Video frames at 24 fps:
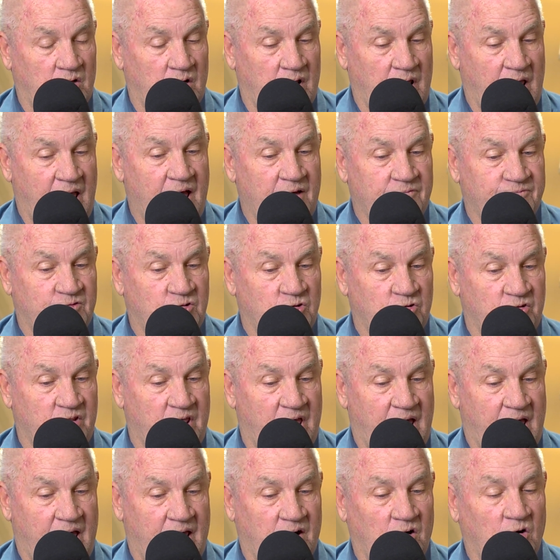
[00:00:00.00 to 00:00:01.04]
after
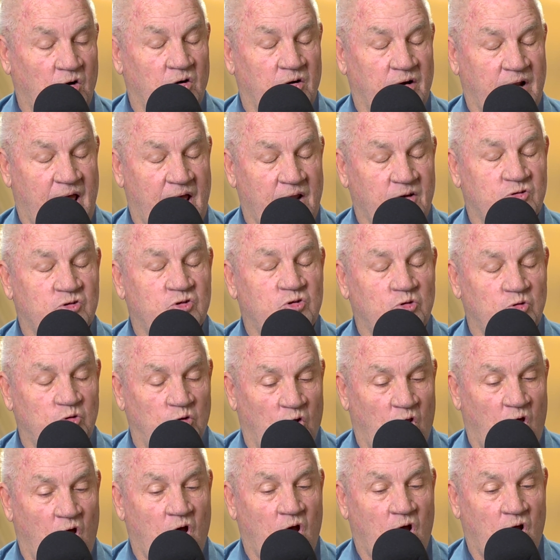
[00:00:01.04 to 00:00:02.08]
that, or not too
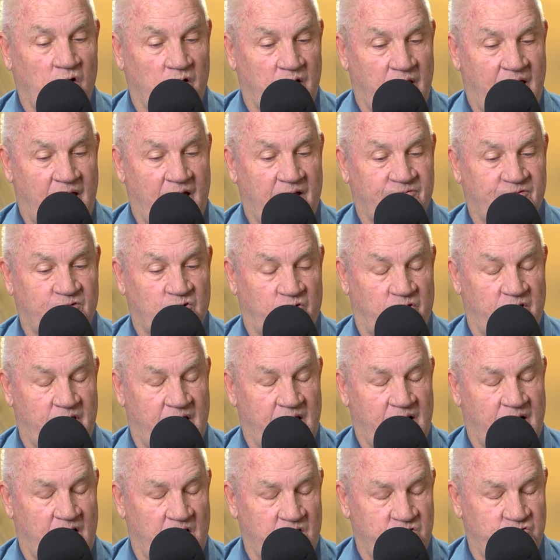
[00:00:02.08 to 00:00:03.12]
long after
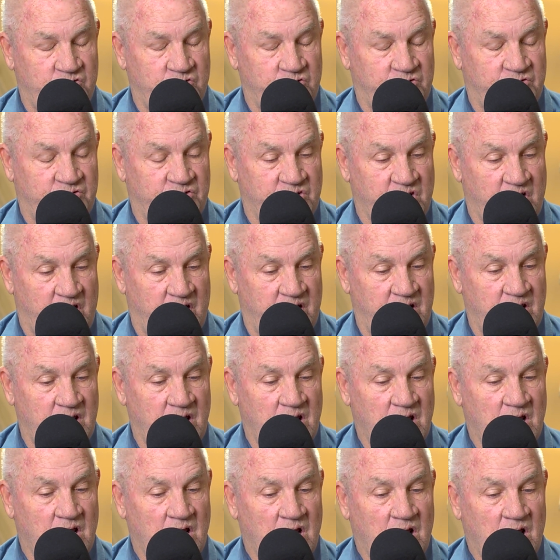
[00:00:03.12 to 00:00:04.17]
that, I should say,
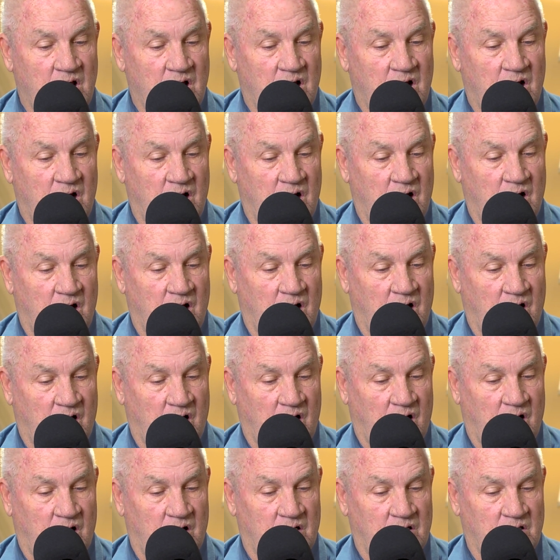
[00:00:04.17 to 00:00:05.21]

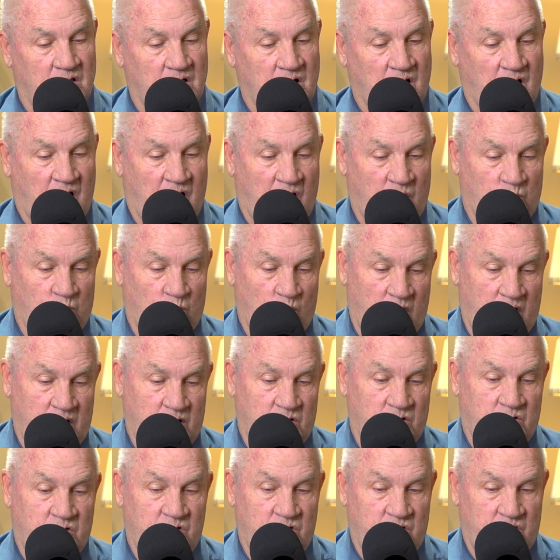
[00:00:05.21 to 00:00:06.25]
uh, I
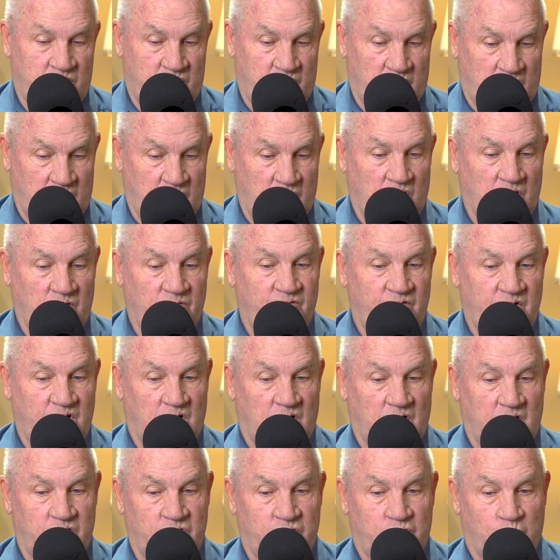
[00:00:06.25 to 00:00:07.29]
went to the little
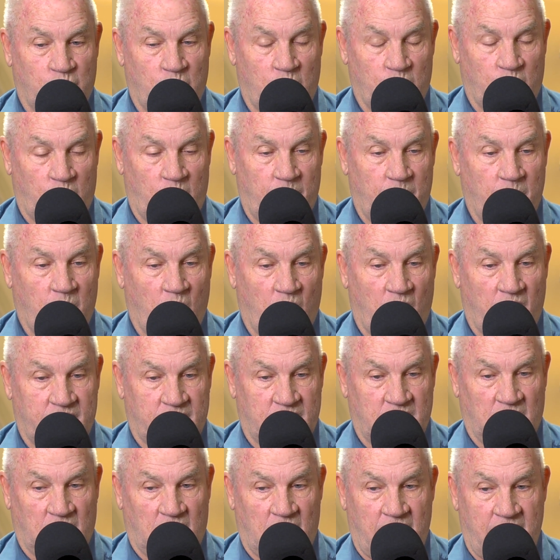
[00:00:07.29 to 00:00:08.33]
village where we bought
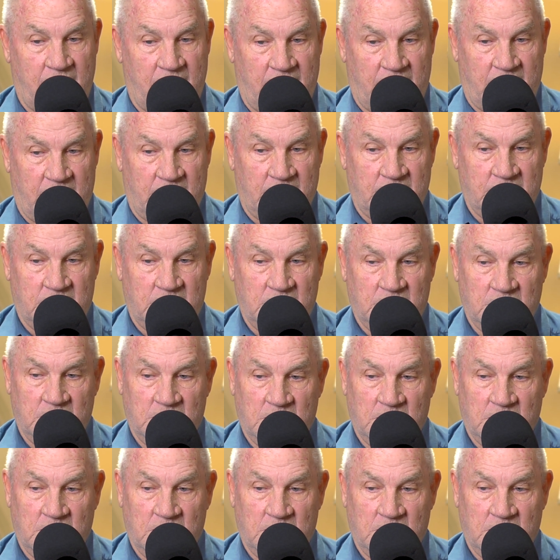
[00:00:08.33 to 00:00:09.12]
the land.